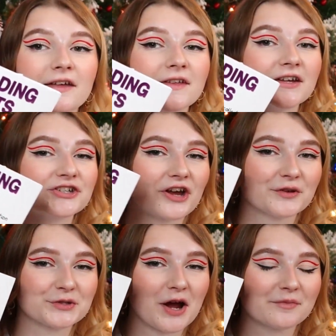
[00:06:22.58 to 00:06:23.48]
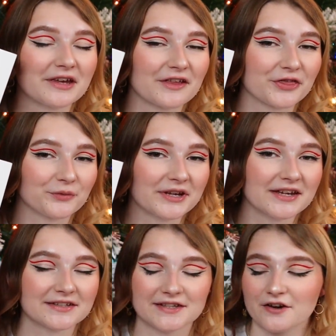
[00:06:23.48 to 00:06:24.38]
And then she also got me
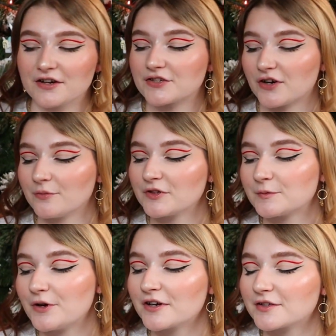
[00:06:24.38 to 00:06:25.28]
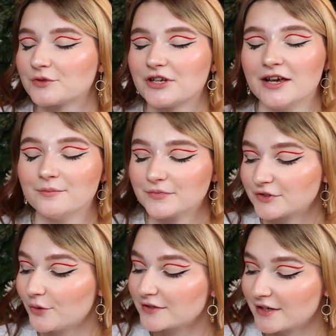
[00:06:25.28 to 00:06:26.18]
three Sarah Scribbles books, which I'm
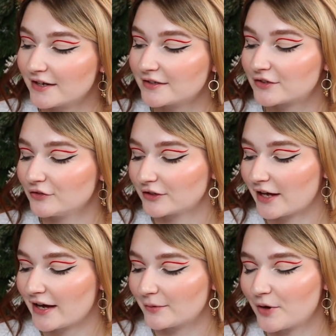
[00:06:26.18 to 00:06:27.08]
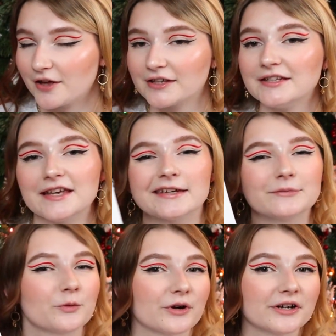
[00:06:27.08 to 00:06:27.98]
so excited to look at. I'm probably gonna take
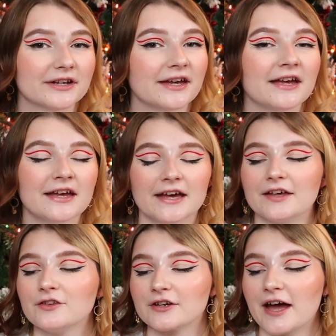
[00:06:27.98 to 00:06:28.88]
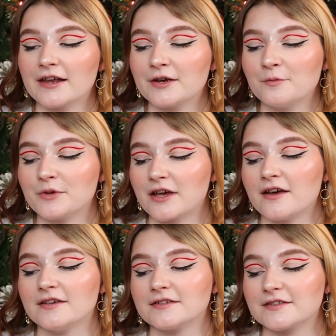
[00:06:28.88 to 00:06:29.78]
them to work and look at them
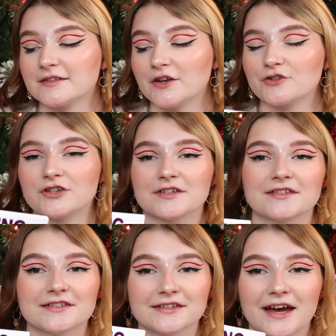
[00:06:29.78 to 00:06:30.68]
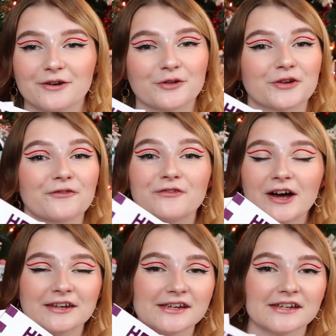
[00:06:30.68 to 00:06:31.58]
because they're just, I don't know, they're
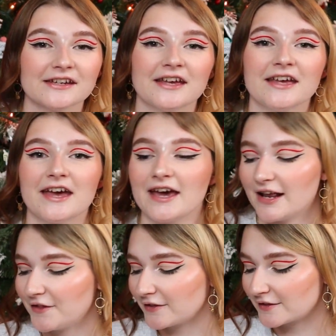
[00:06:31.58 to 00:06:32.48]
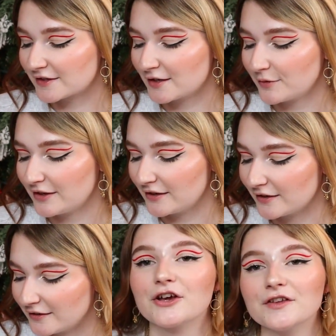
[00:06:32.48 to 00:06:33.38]
funny and I think that's gonna
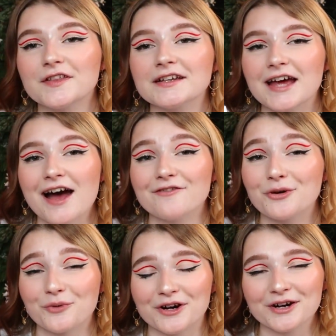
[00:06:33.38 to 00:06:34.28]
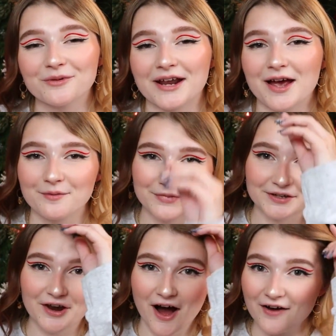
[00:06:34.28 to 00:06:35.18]
be a good thing to have at work when
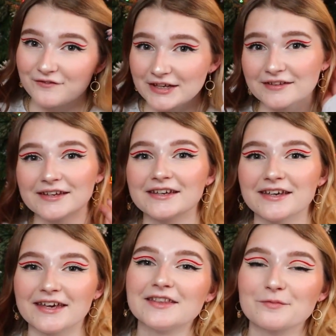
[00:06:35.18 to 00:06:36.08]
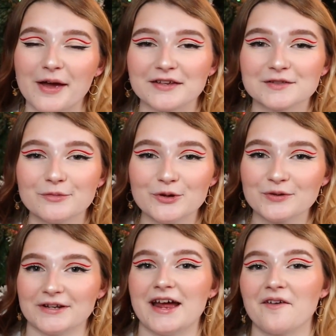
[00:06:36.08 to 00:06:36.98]
I'm not feeling in the best
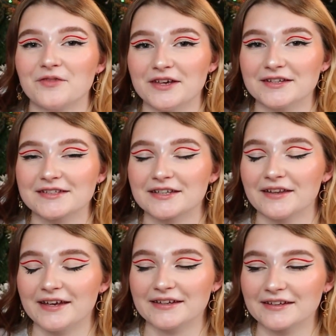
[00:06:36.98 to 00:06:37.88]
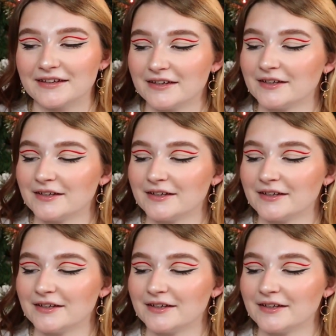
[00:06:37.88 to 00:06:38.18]
mood and have this to like